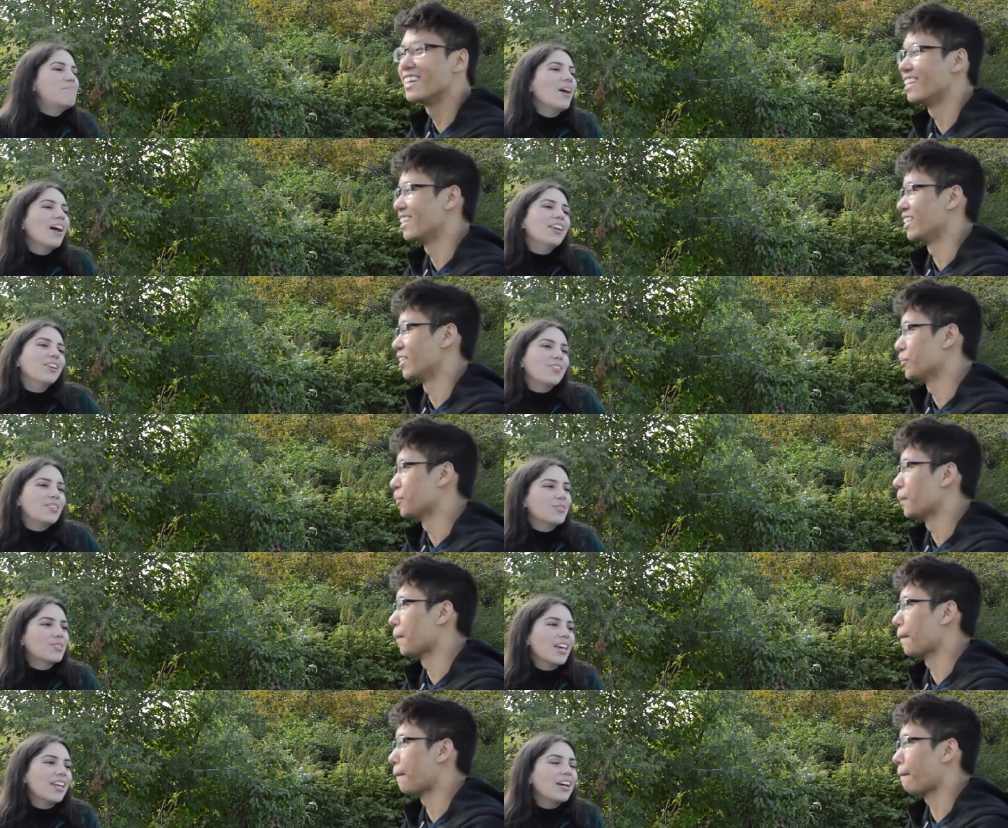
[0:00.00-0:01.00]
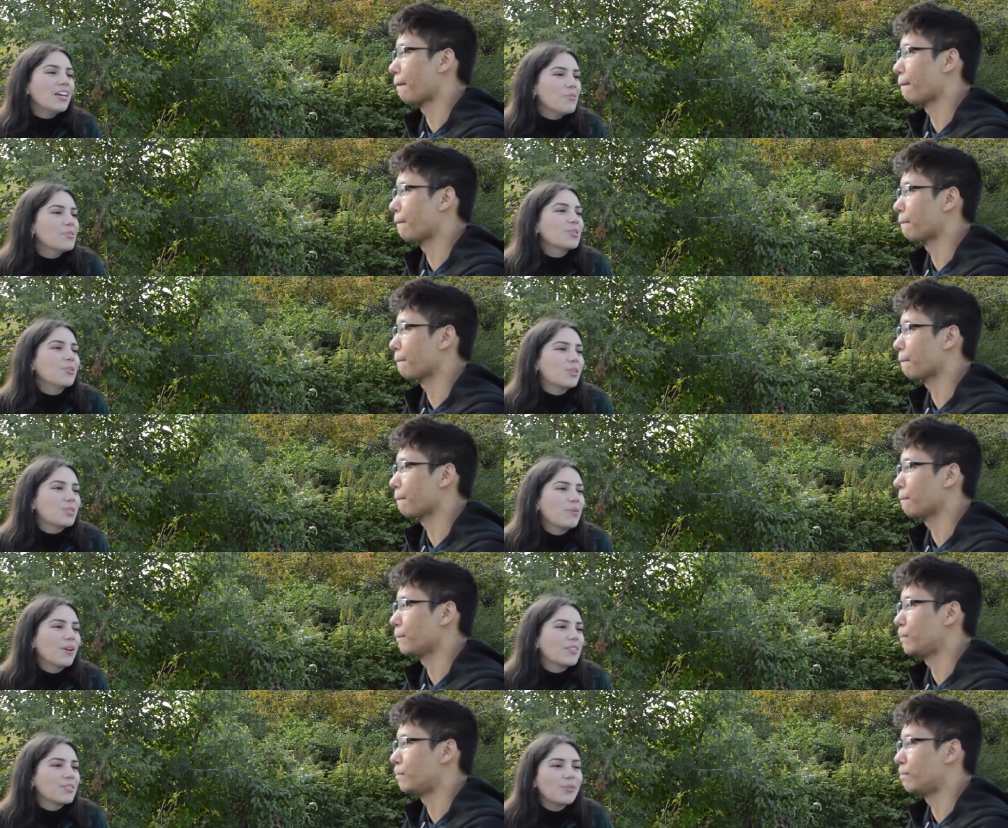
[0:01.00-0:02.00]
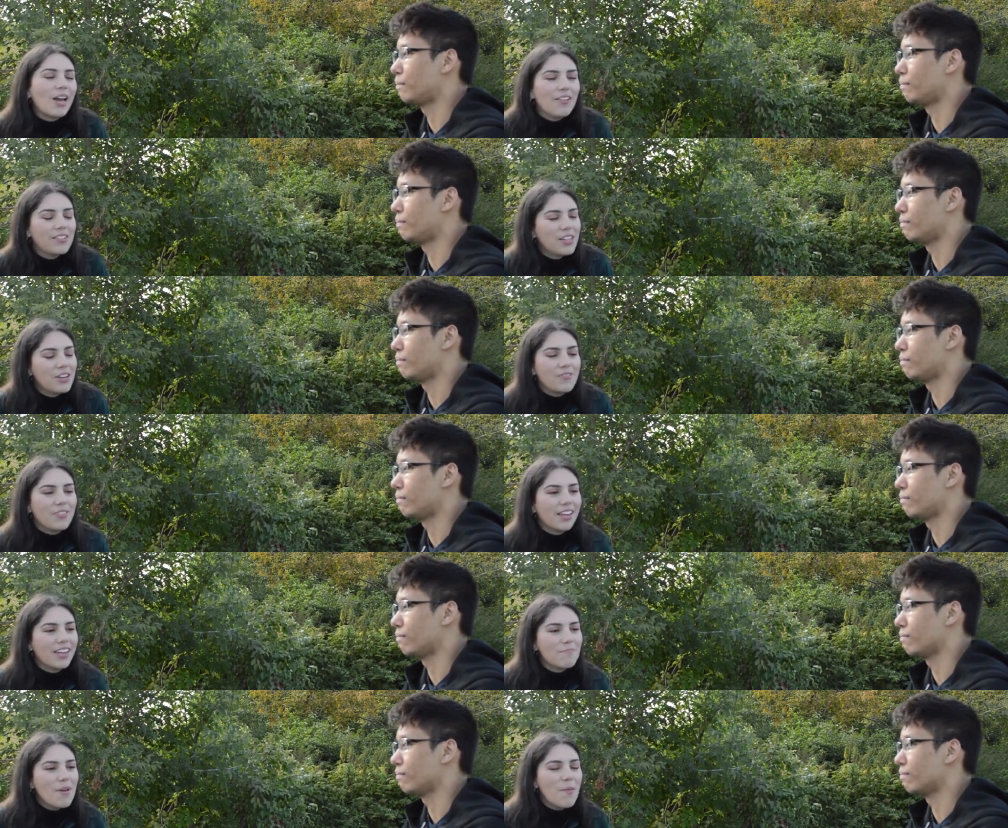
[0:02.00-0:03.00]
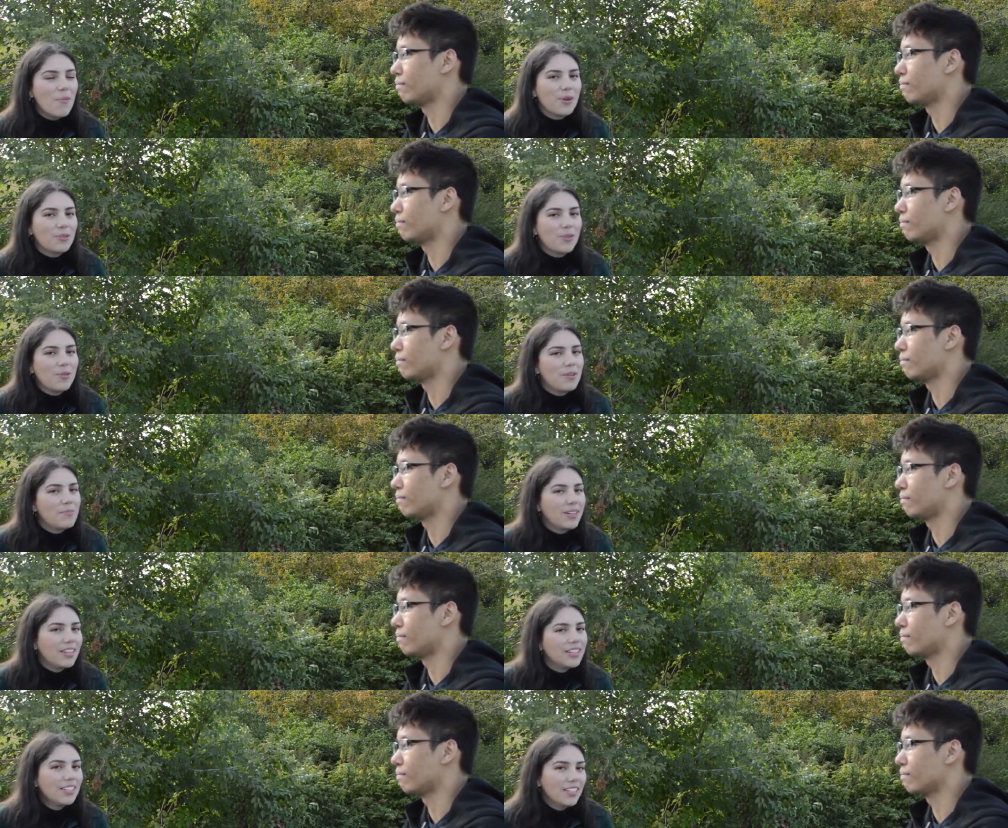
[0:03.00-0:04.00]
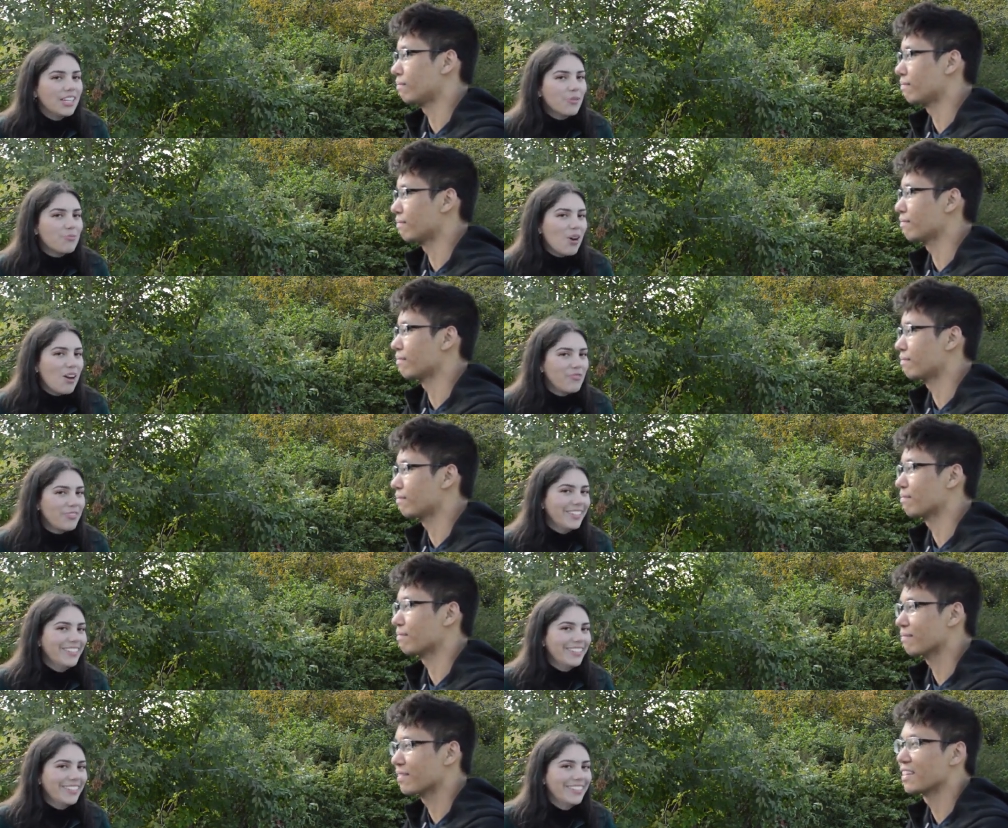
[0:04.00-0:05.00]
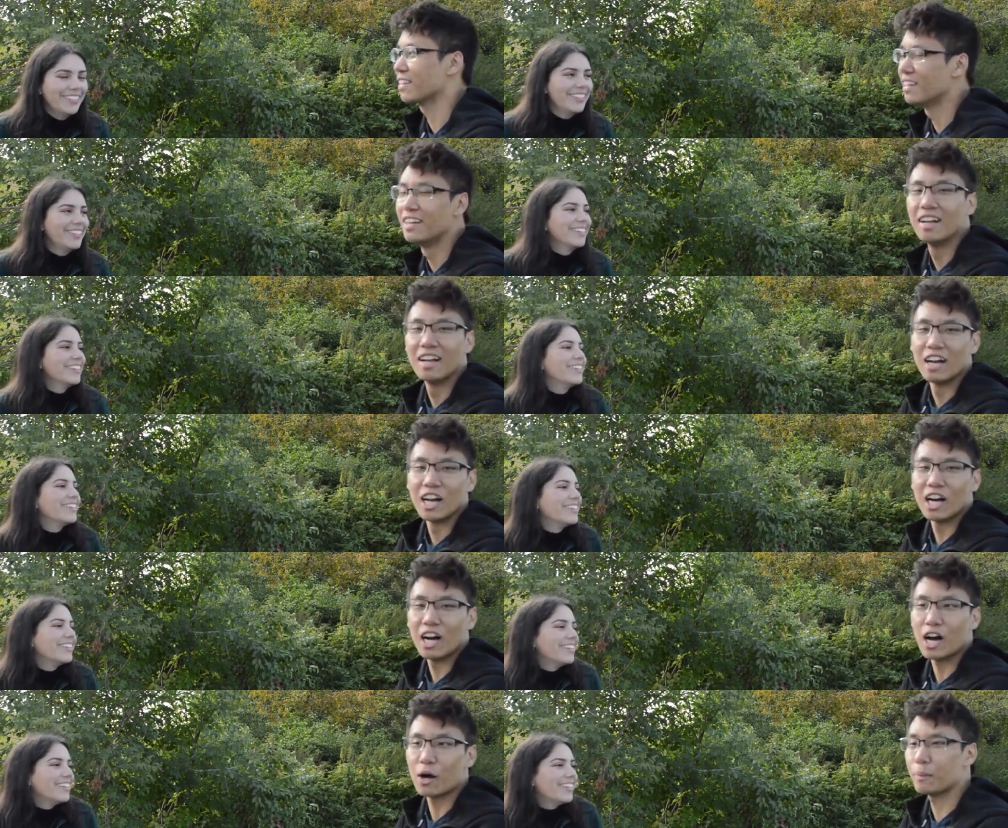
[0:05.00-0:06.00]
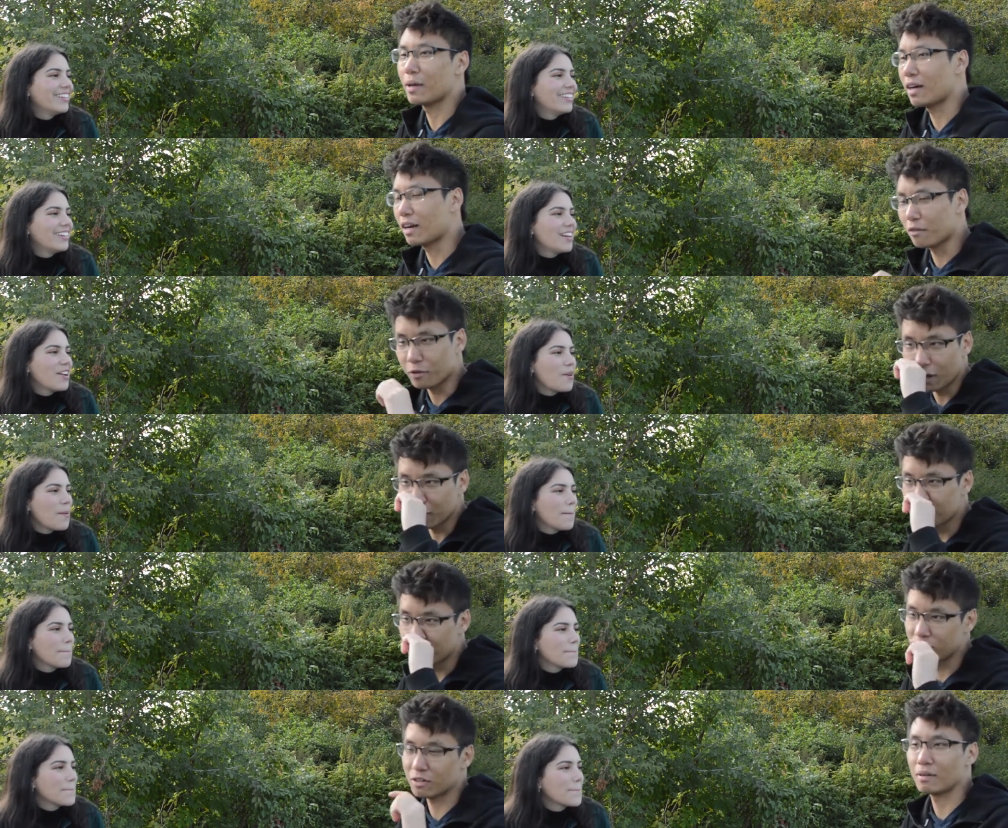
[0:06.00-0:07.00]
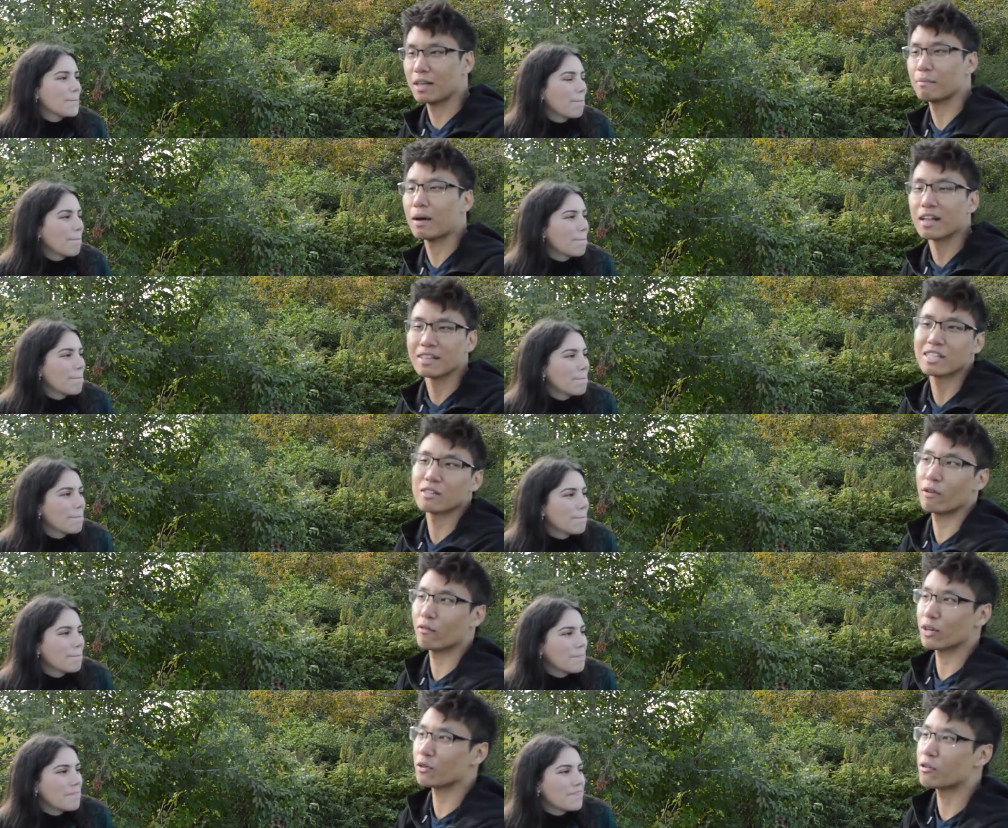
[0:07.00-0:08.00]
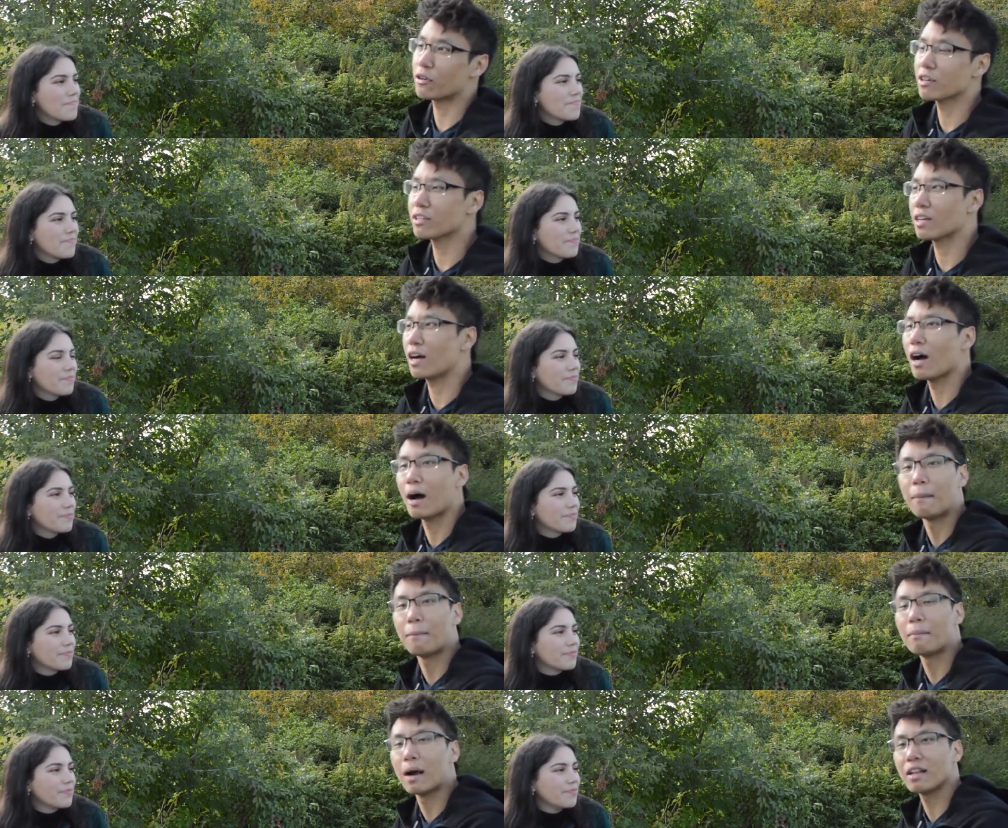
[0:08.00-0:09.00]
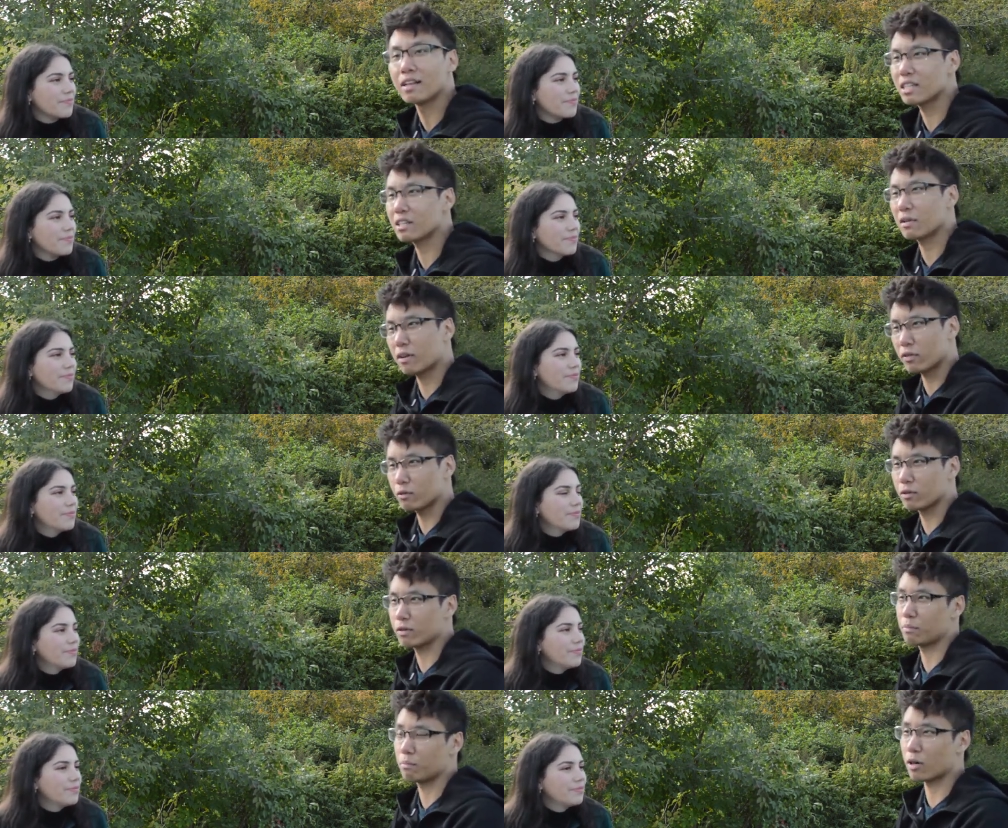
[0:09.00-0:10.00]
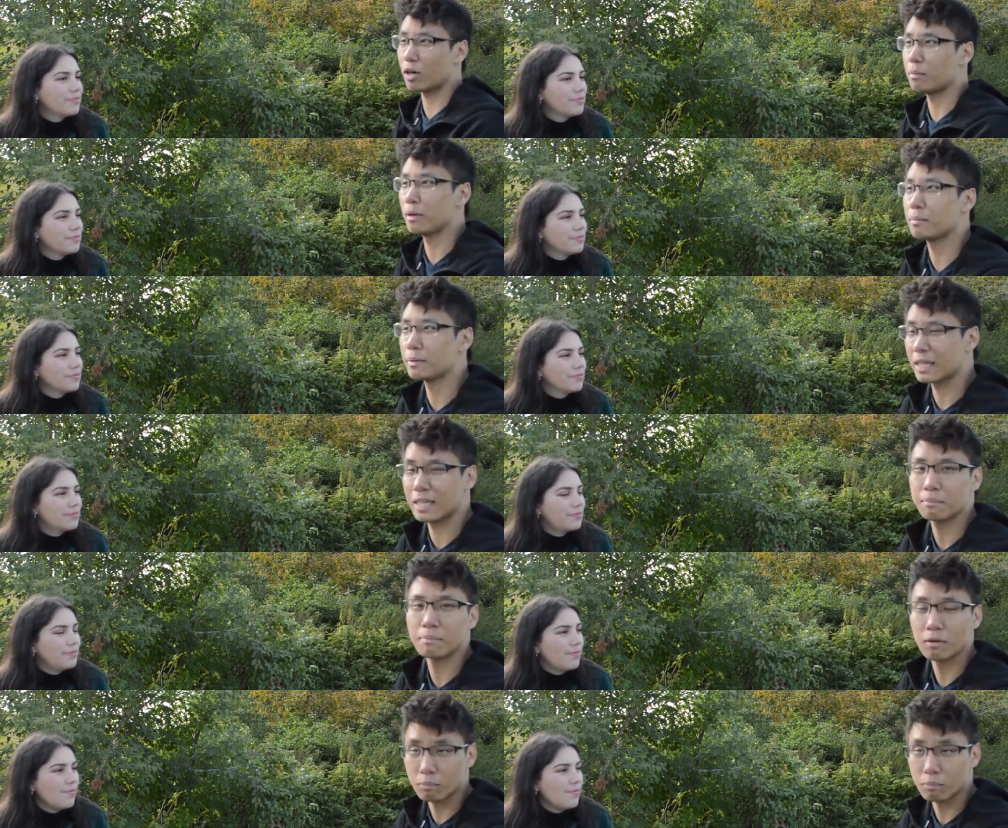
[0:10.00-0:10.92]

Speaker 1: But anyways, it was a good experience. We have a lot of like memories from it, but it was rough.
Speaker 2: And I forgot to mention like my least favorite course. My least favorite would probably